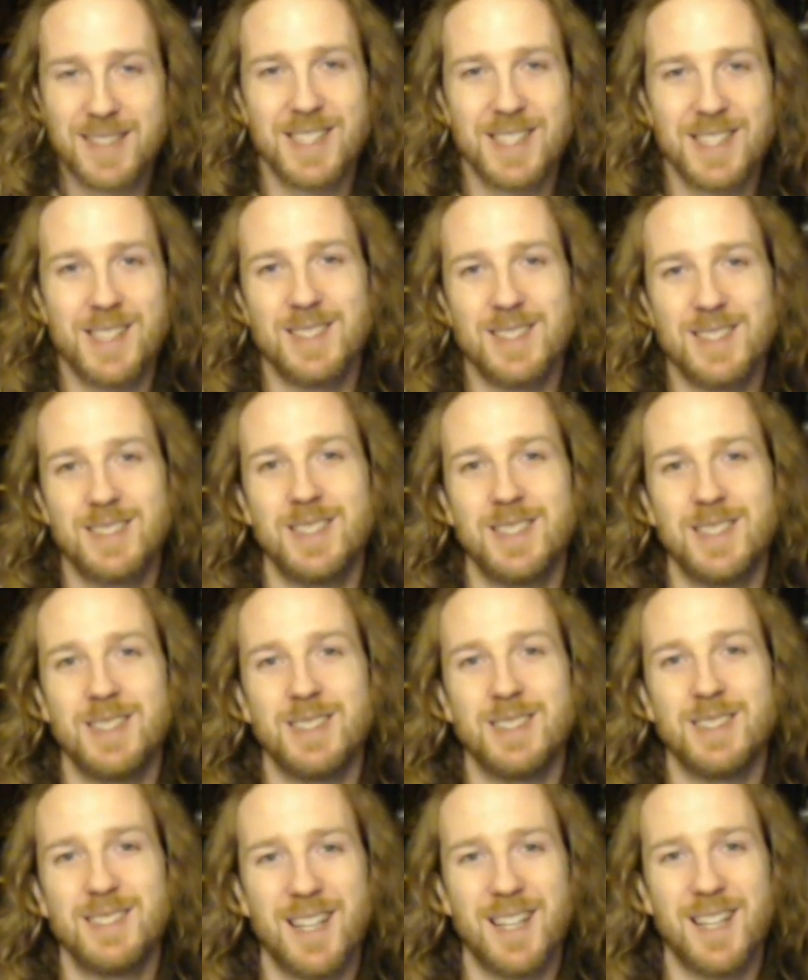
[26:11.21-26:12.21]
So
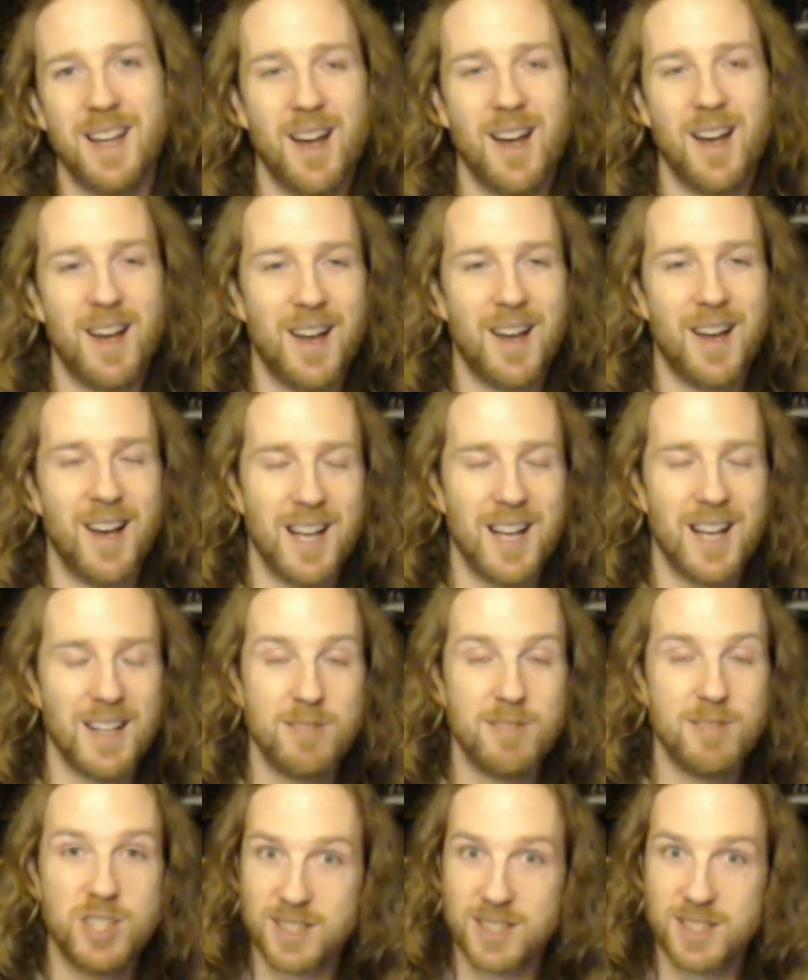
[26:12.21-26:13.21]
there's and
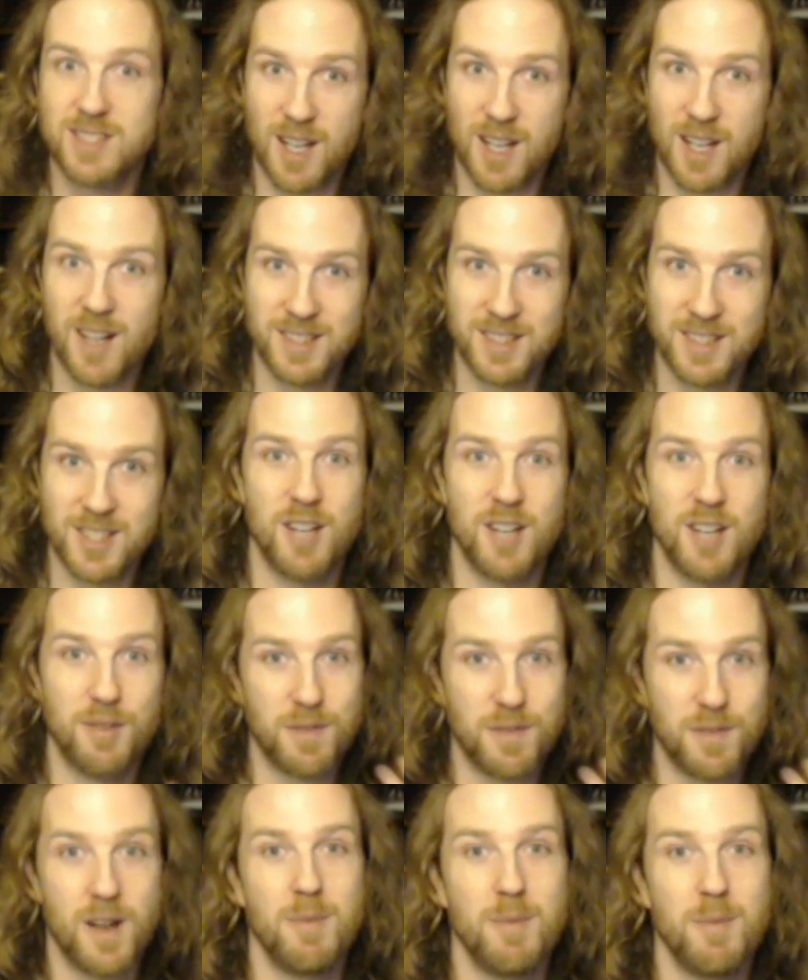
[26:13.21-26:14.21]
I'm just starting to kind of
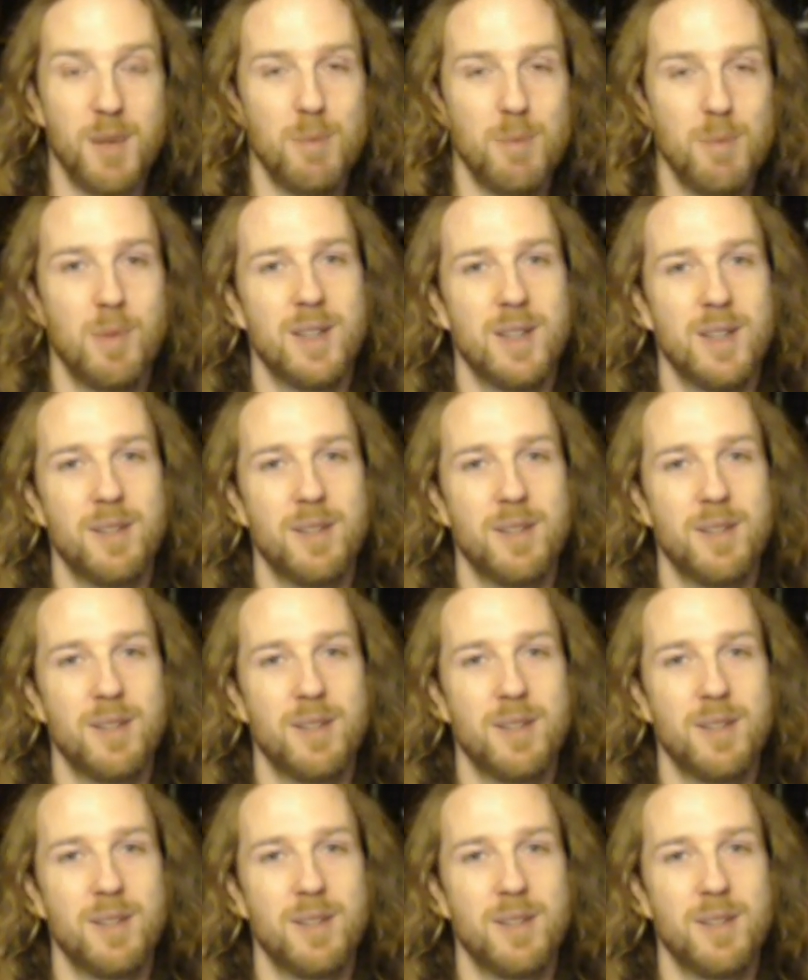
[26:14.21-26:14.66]
find people